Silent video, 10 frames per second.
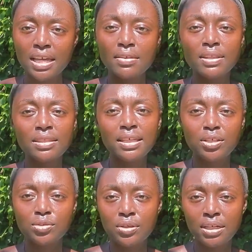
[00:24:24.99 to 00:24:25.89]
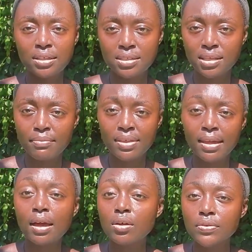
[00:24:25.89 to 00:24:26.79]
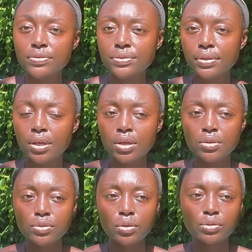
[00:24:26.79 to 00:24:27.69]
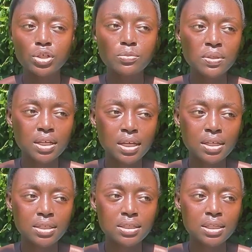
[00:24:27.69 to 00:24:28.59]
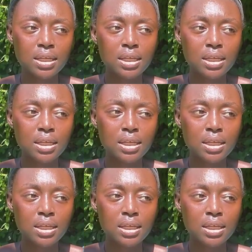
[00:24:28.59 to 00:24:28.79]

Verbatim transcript: and then they created something else. So just because